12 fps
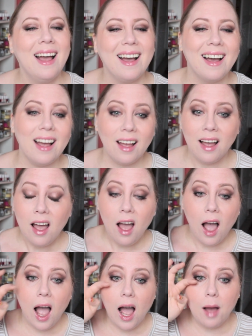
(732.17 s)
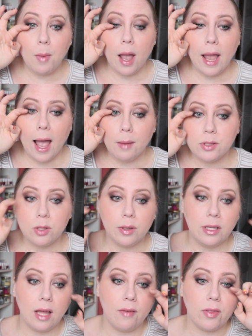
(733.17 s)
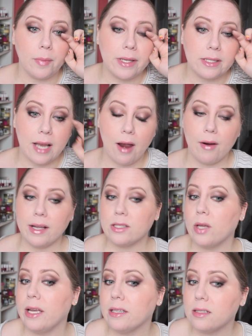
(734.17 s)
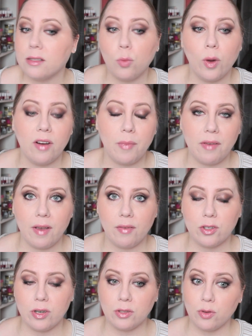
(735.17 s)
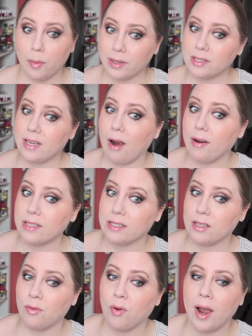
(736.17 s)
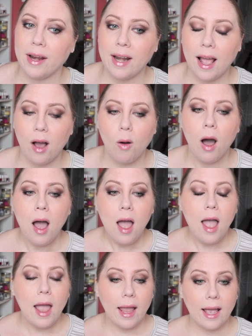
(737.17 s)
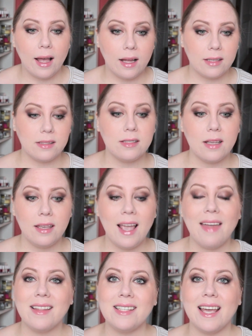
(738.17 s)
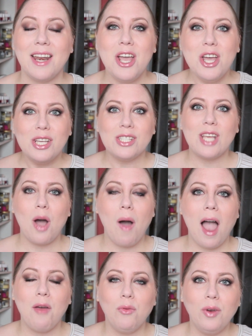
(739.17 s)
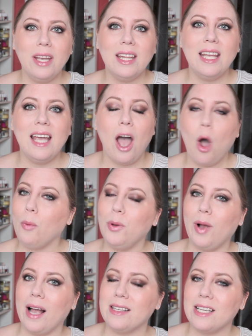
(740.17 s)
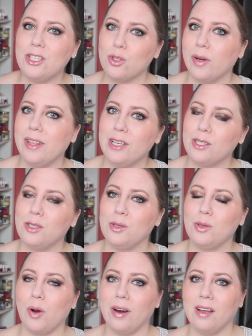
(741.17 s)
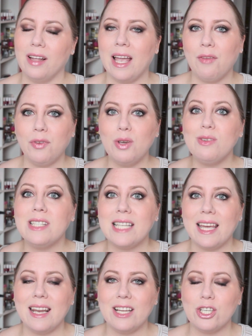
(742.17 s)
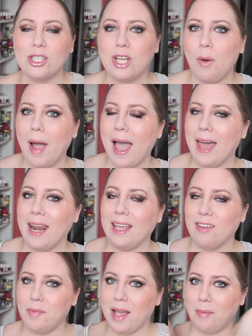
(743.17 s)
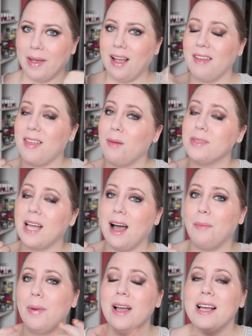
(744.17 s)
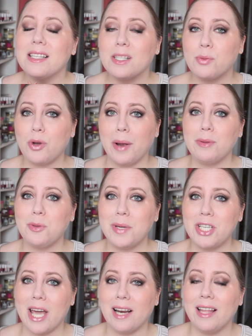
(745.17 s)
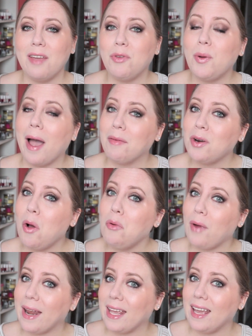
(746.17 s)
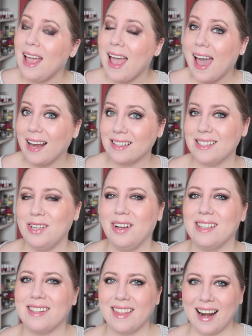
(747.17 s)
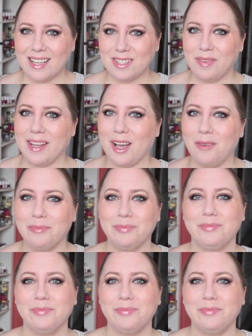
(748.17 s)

um, I absolutely love the mascara. It's, it's one of my favorite drugstore mascaras as of right now. And yeah, that's it. So I really hope you guys enjoyed this tutorial. If you did, just go ahead and give me a big thumbs up. Subscribe to my channel if you haven't already. And I'll see you guys in the next video.